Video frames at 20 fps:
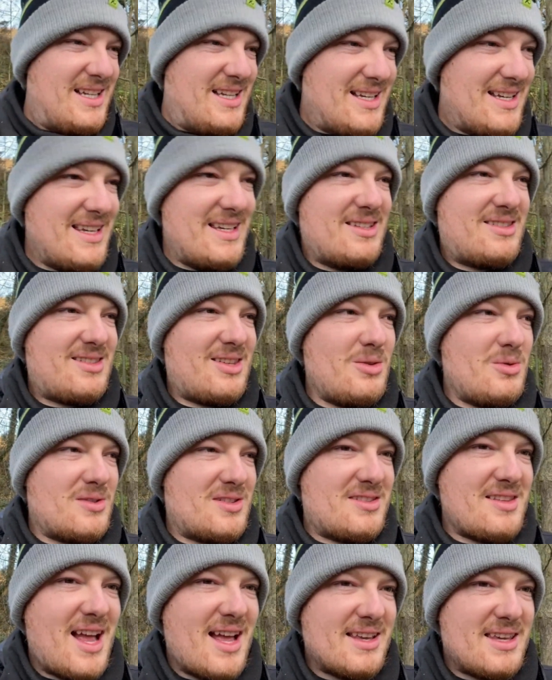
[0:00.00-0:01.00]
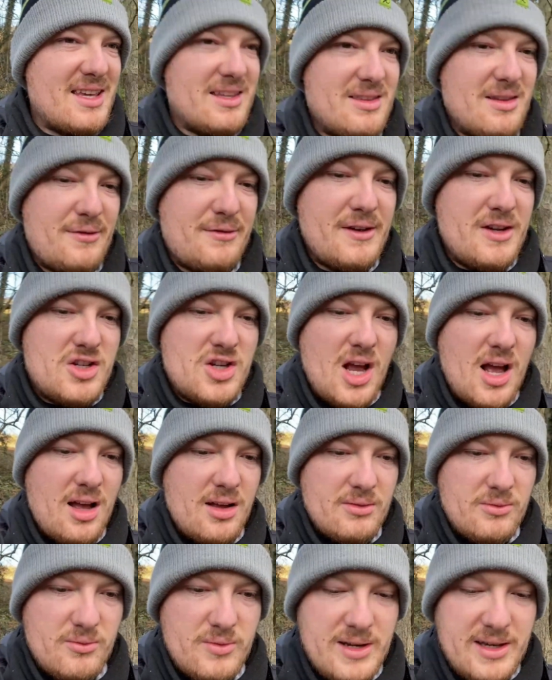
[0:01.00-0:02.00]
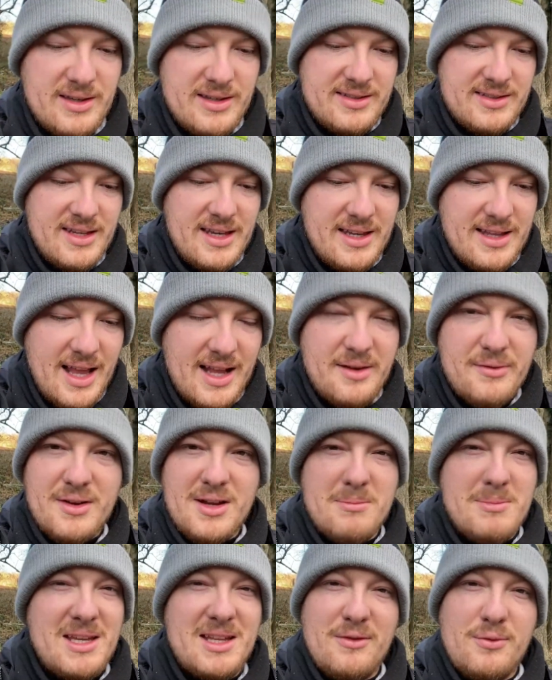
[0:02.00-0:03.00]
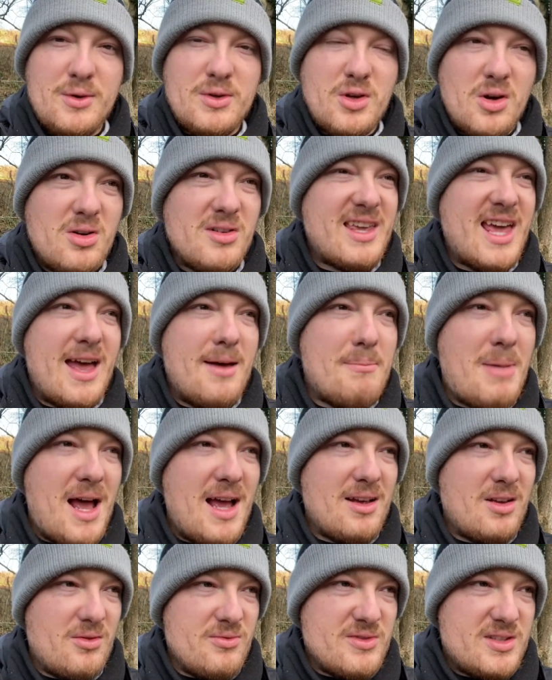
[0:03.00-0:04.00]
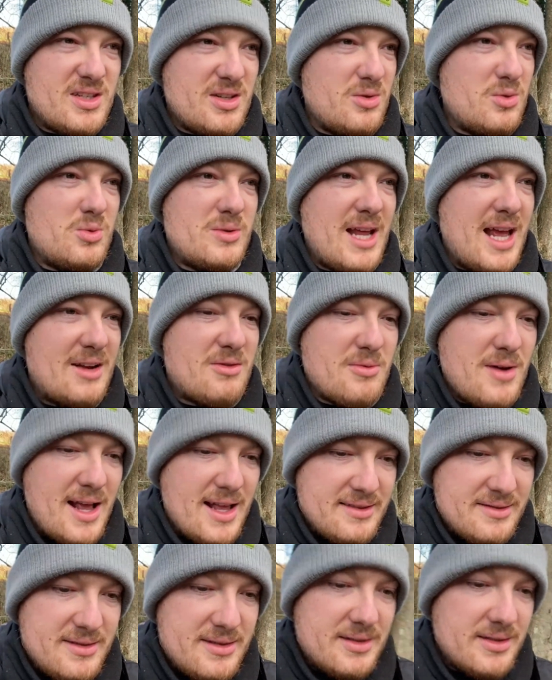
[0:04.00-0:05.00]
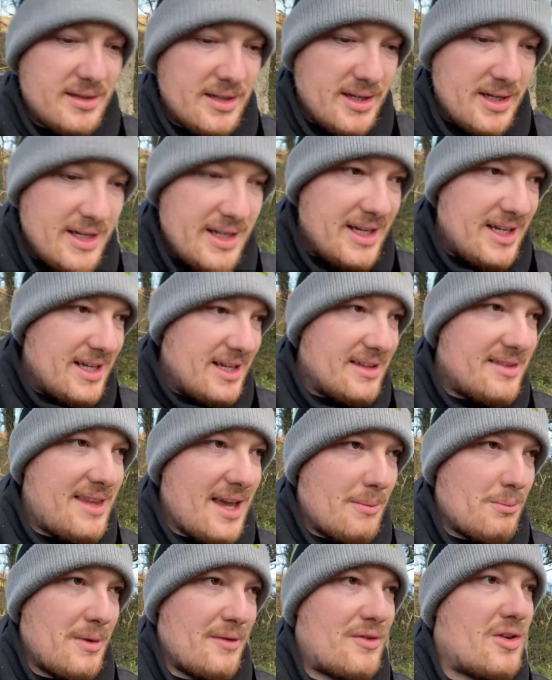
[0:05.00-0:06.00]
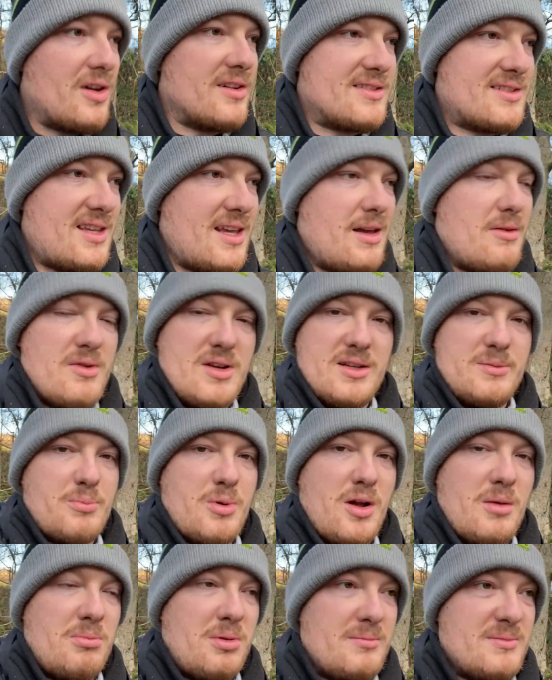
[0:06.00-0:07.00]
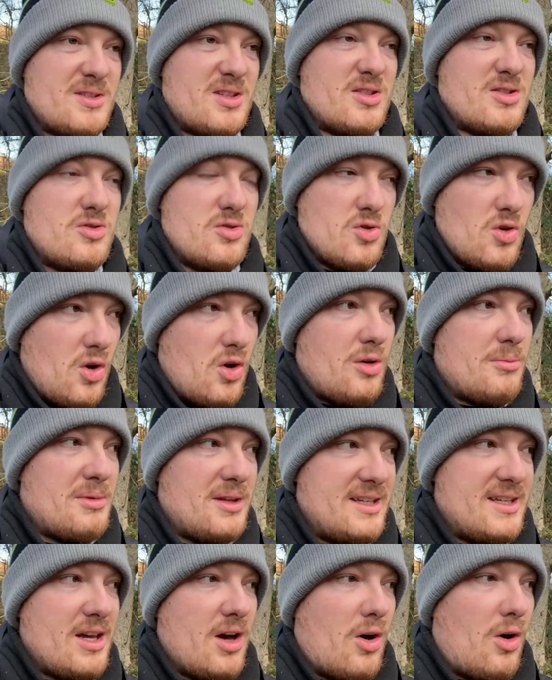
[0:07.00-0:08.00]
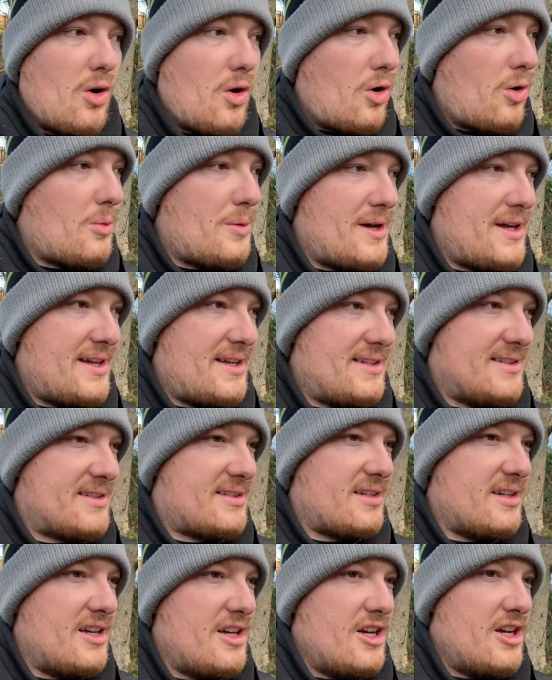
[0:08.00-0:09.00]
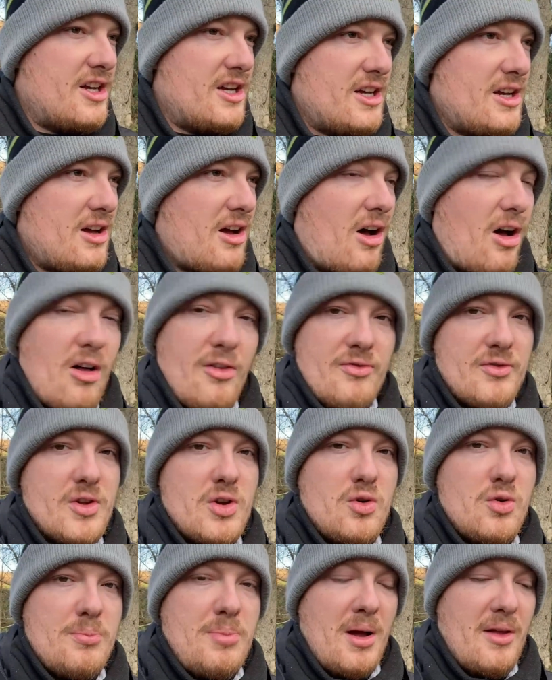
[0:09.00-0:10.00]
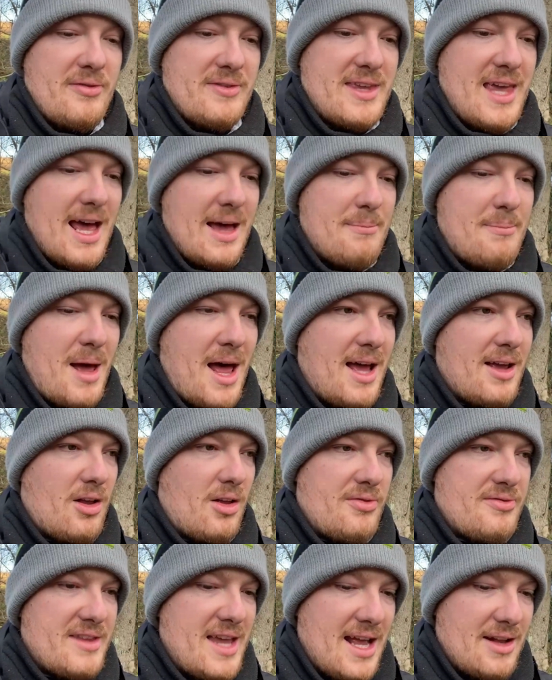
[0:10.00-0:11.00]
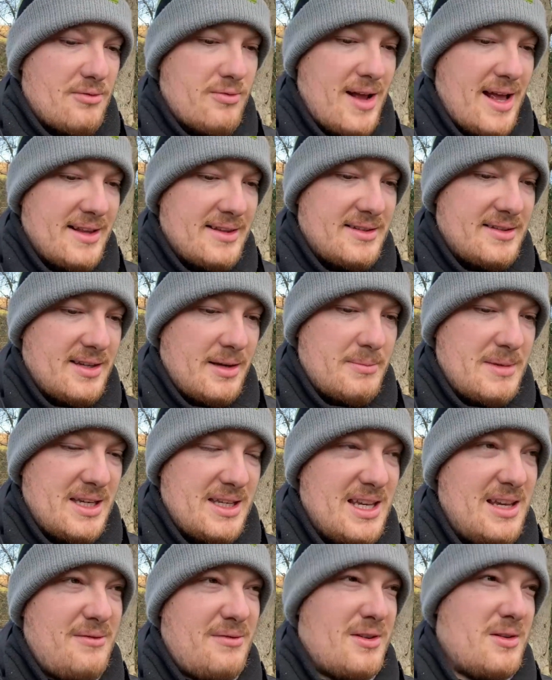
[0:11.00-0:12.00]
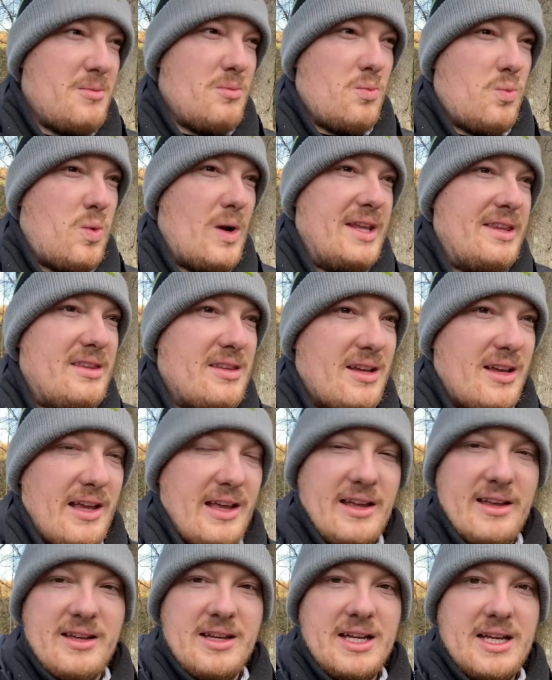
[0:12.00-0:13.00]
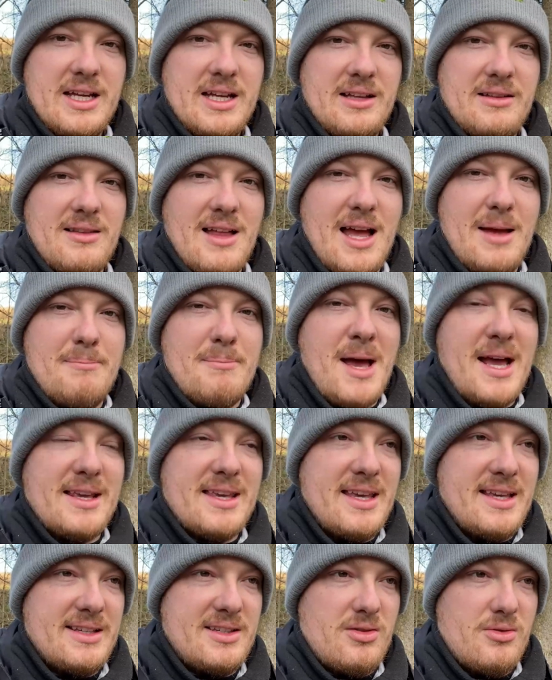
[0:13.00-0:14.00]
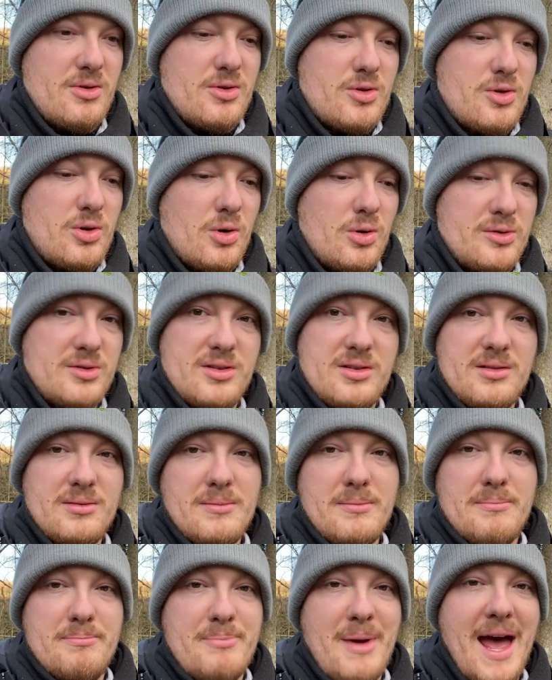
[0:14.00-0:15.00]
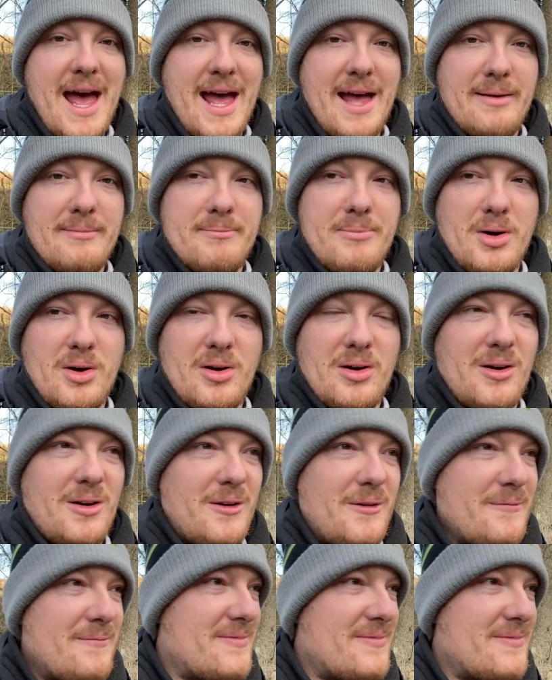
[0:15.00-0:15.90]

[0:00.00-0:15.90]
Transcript: snaggy and the fish aren't really seeing anything. I mean, if we don't get a bite on 2 dead reds, then we've got serious problems, because normally you always on New Pond get a bite on dead reds. I mean, even in winter, like, maggots are a good bet, but